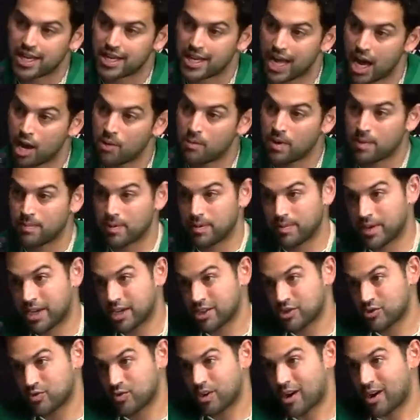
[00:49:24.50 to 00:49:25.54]
now, maybe
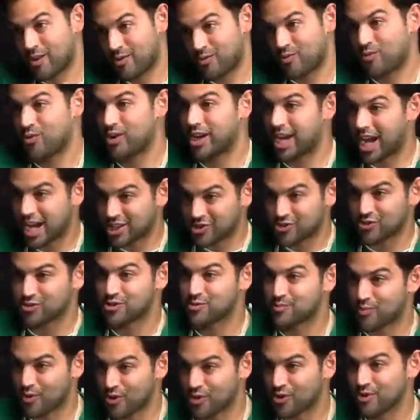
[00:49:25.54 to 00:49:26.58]
because we got so
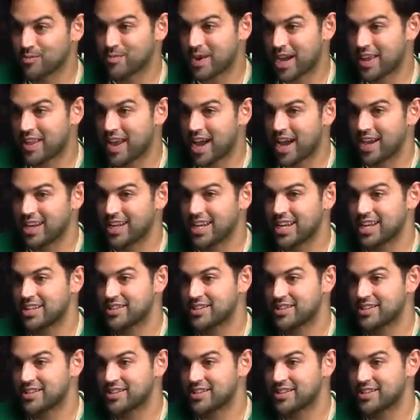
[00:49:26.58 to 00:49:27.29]
spoiled by that, yeah.